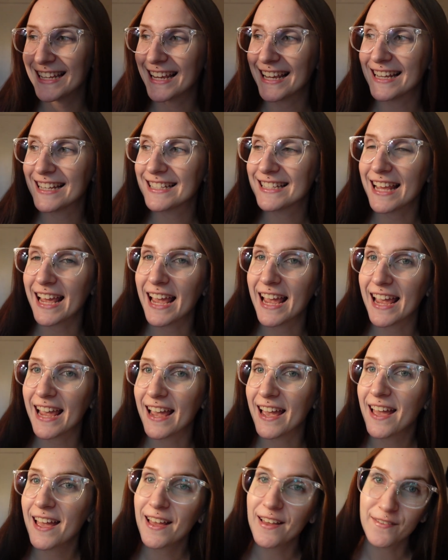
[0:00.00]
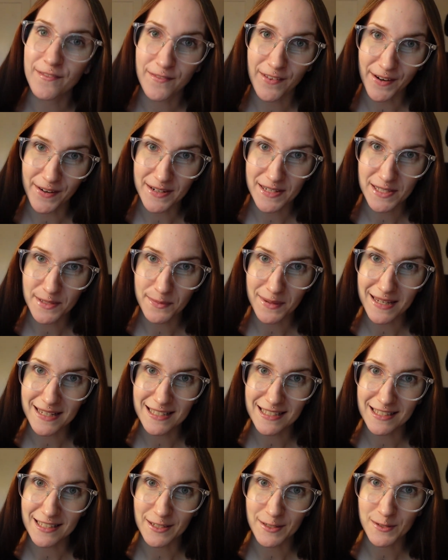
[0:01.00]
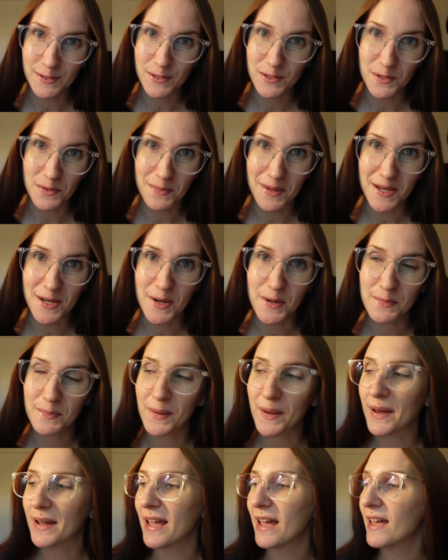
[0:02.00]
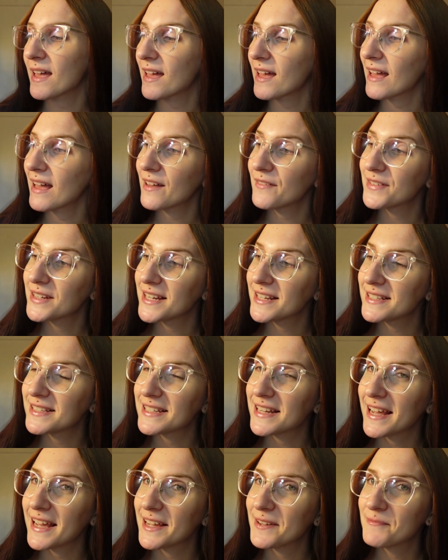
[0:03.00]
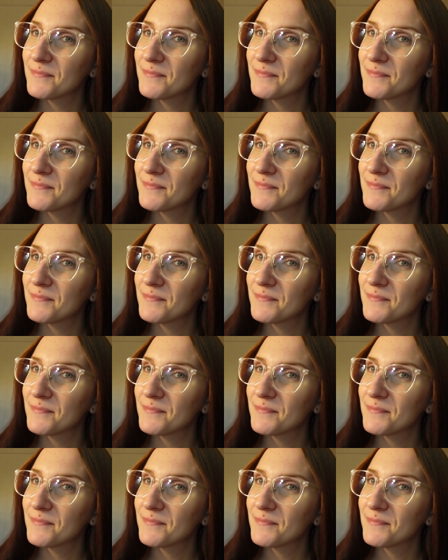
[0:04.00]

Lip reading: is a very sweet little Snoopy notebook. Have a nice day.